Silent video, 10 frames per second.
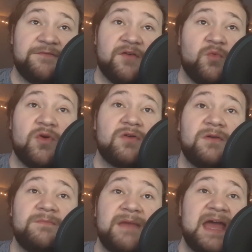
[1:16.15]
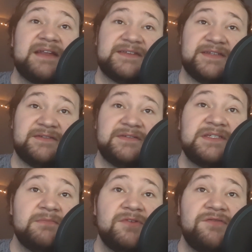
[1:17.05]
for Worrell Madison
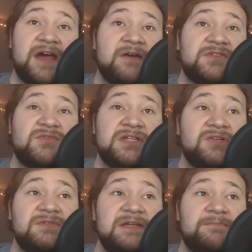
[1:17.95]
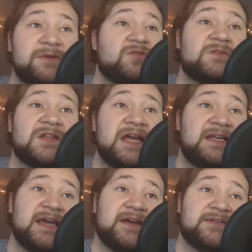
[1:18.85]
to move out to a newly built
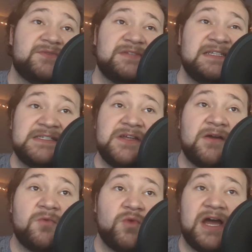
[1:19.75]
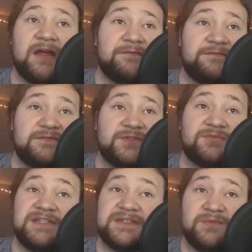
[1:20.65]
lighthouse with his young wife,
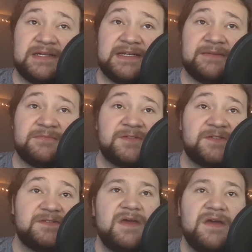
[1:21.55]
Theresa Williams.